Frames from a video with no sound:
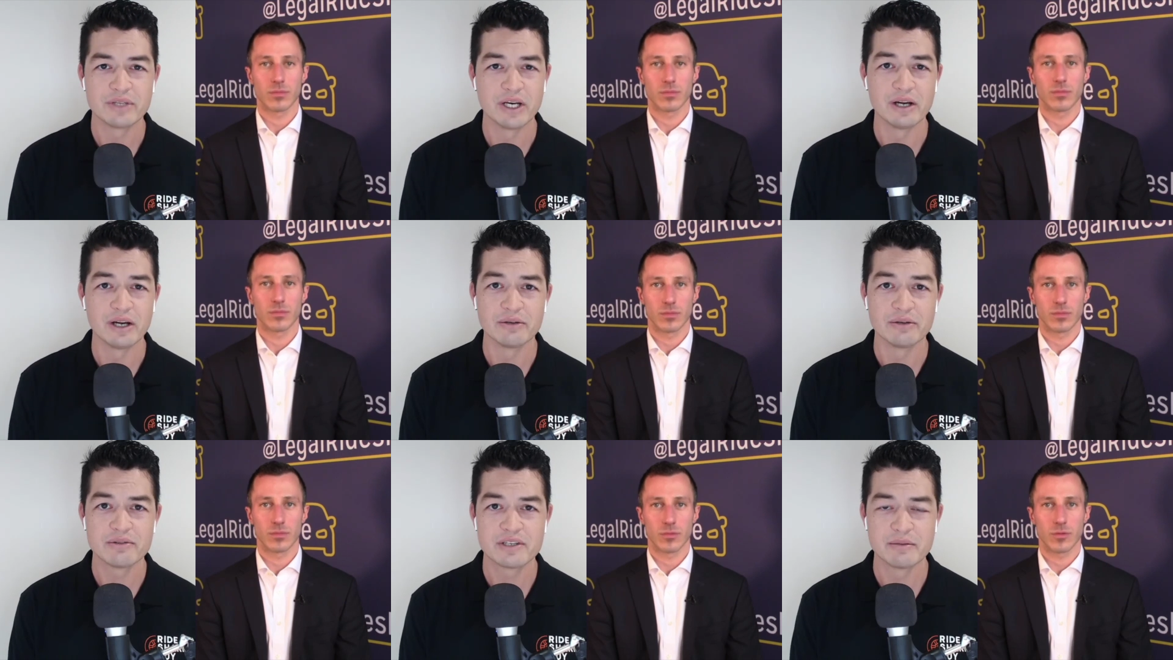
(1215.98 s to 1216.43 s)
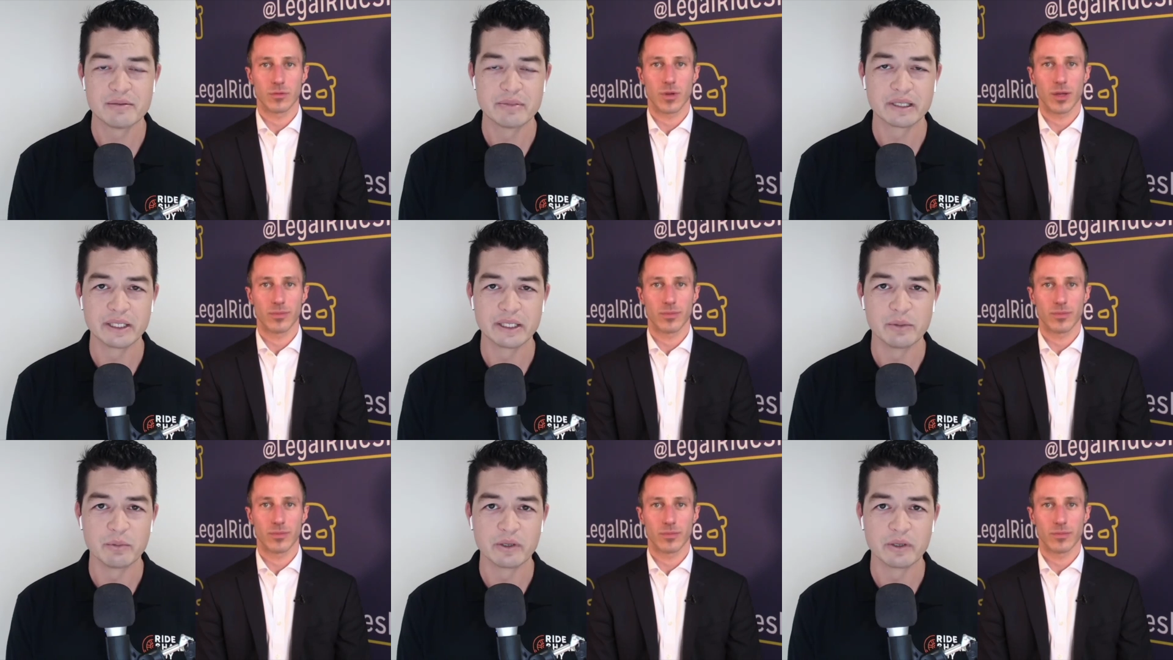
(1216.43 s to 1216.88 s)
Speaker 1: um, you
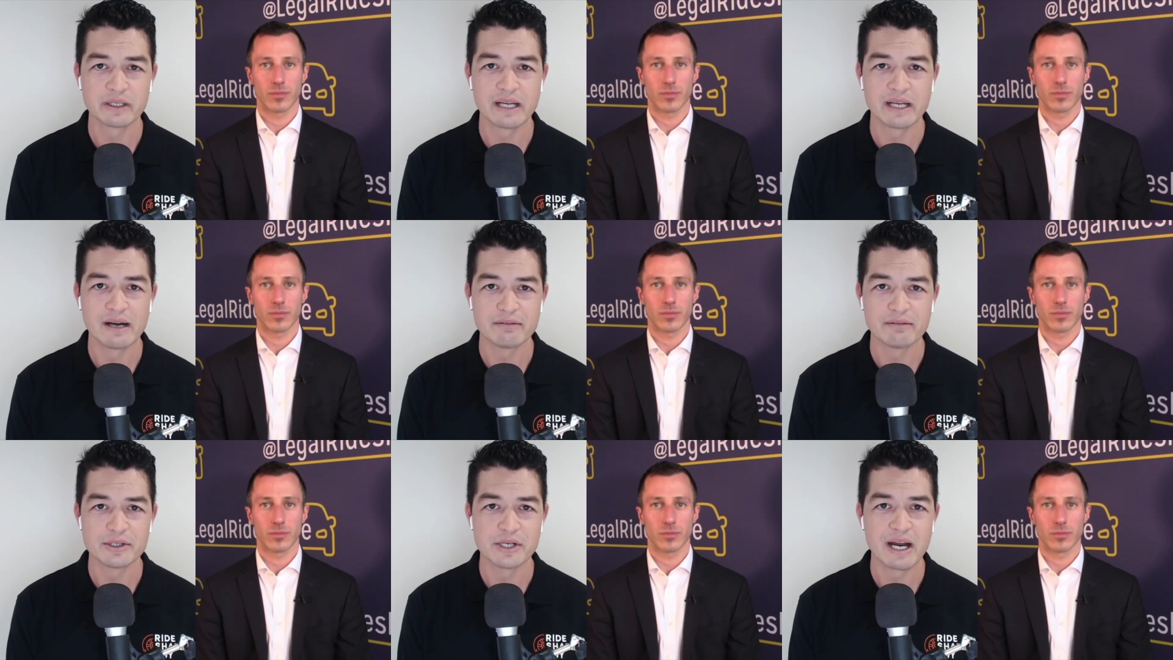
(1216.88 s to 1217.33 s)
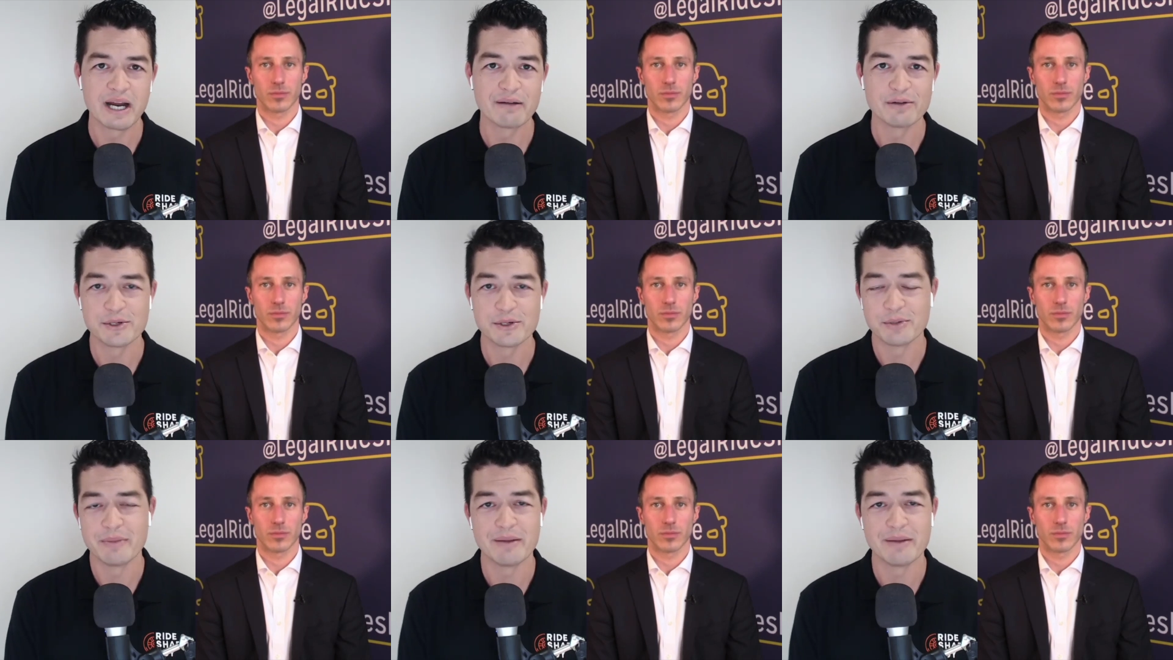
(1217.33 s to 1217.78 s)
know typically work
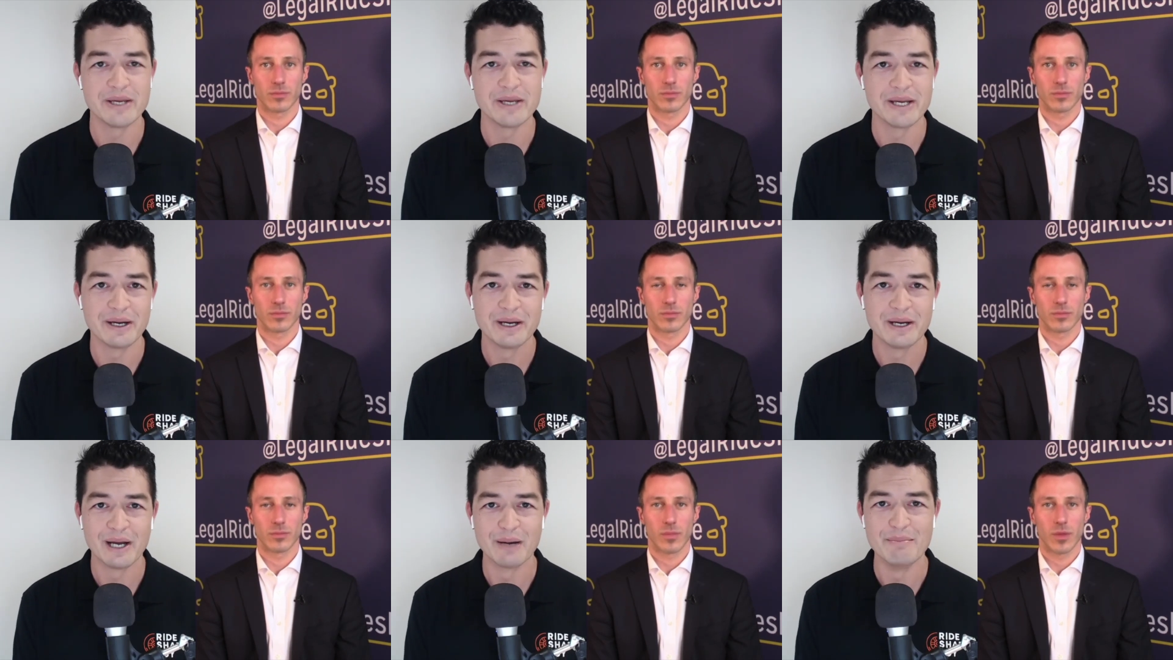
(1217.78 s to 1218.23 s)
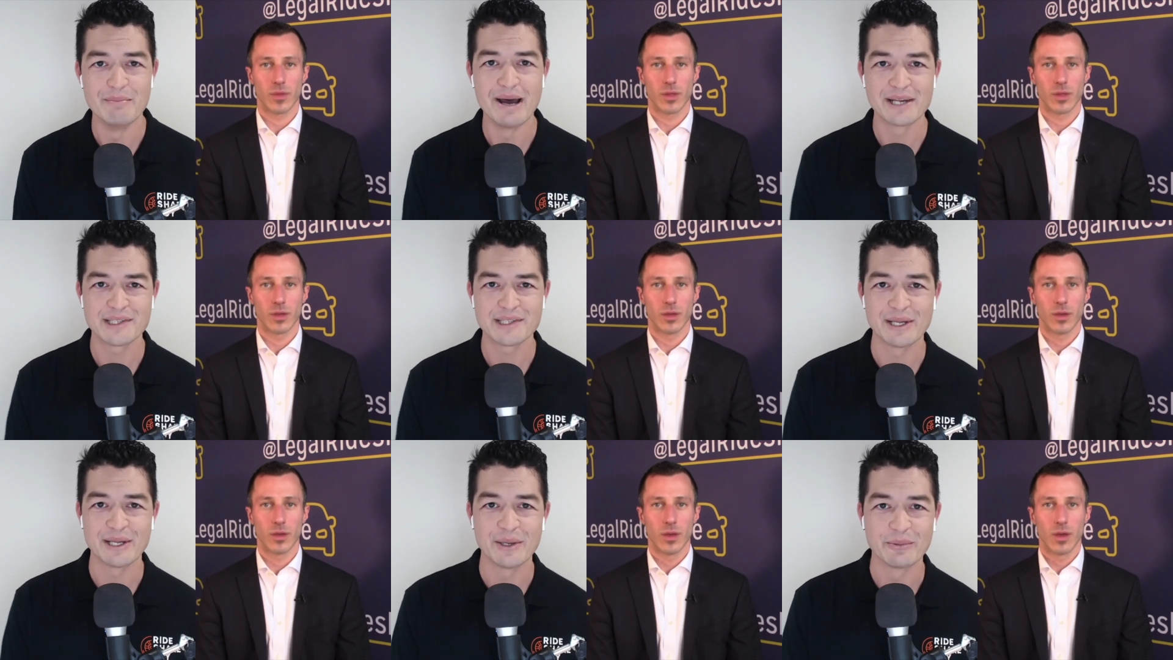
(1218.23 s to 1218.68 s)
out for drivers or maybe
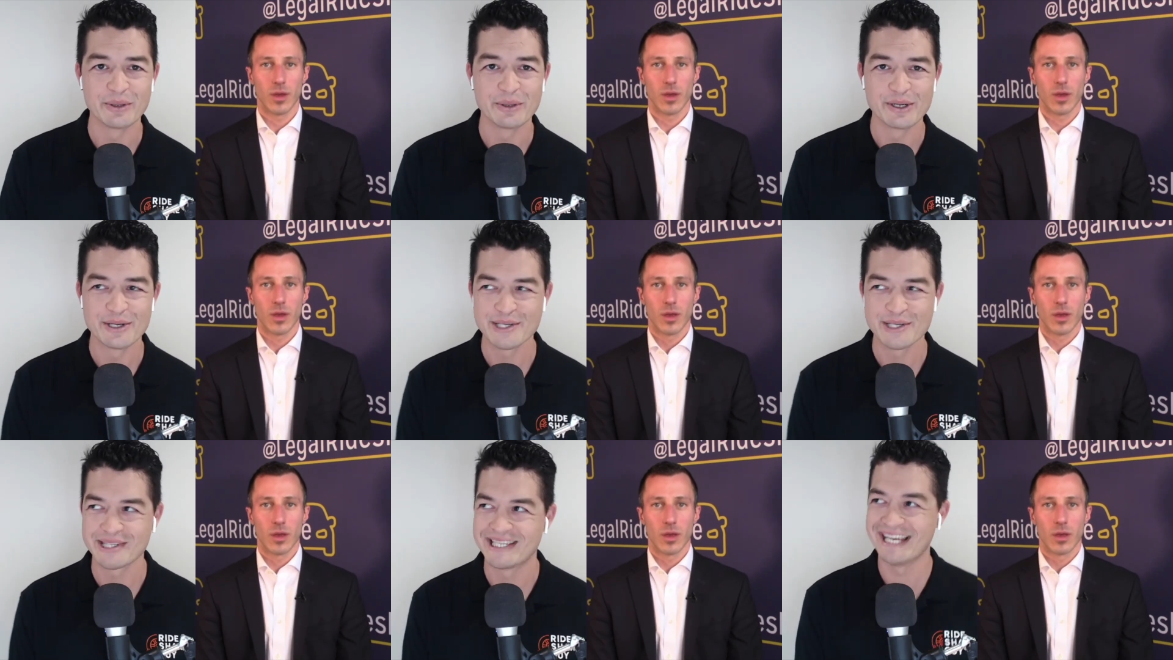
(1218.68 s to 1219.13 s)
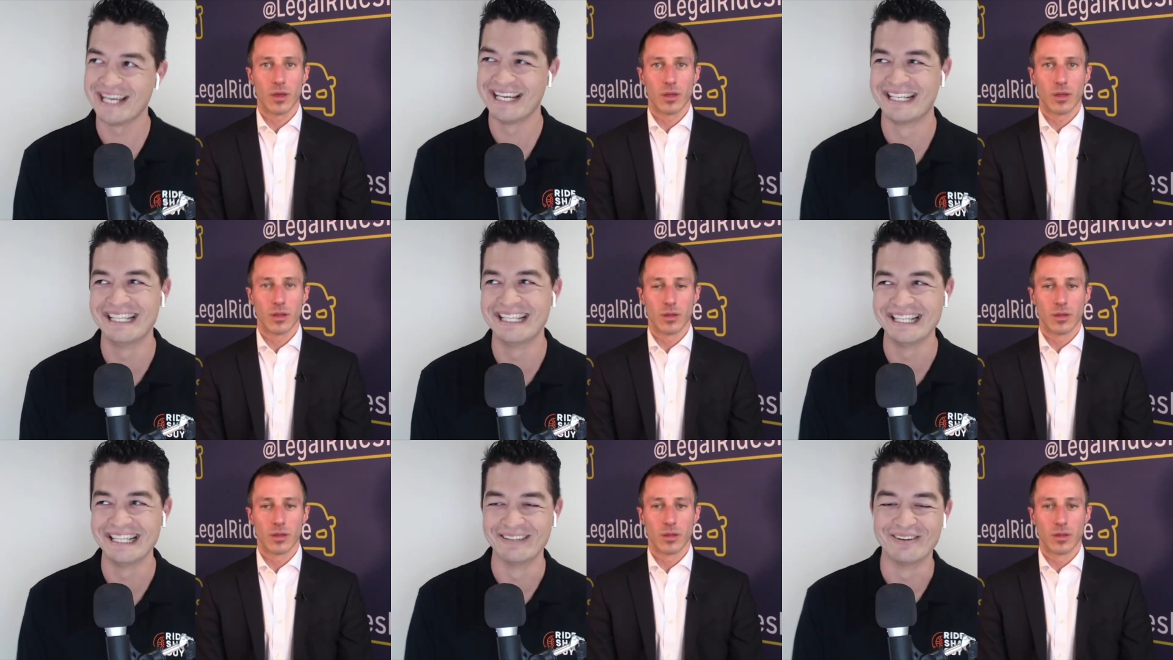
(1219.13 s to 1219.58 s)
a, a best and a
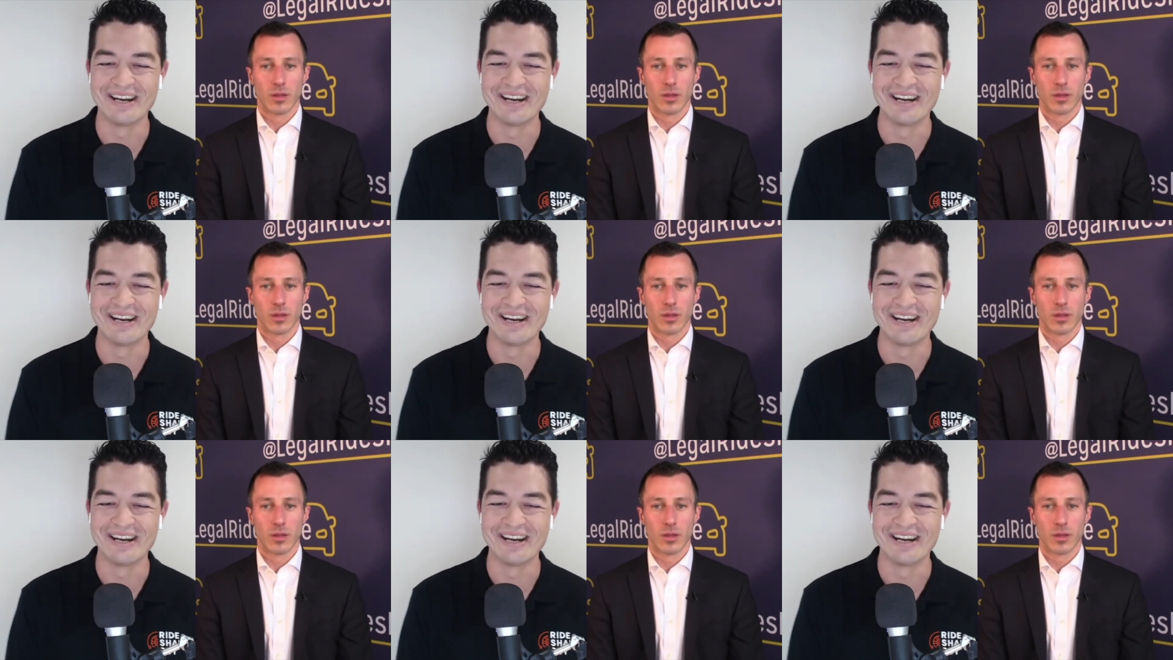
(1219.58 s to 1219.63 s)
worst